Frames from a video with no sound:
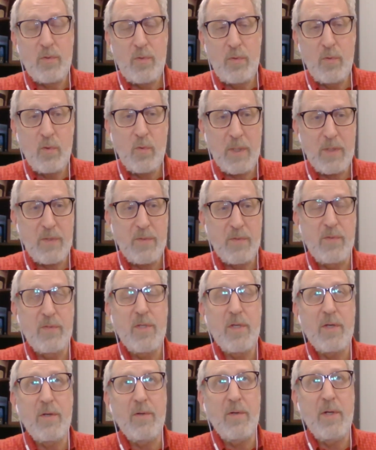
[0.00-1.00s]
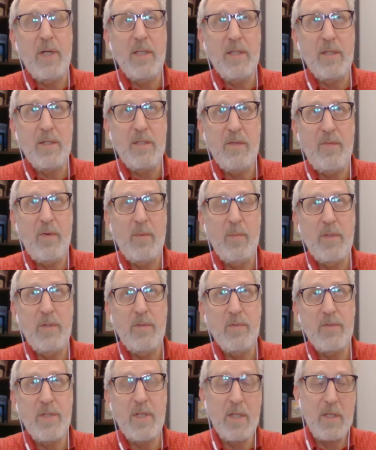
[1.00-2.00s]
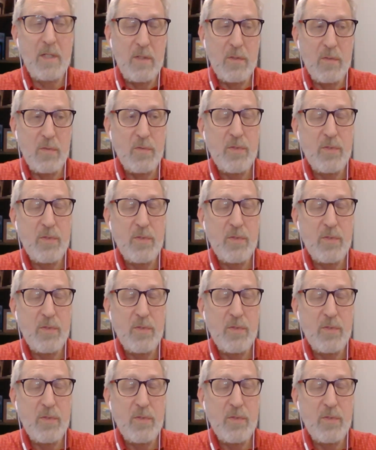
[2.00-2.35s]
two questions there, Alex, if I'm understanding you.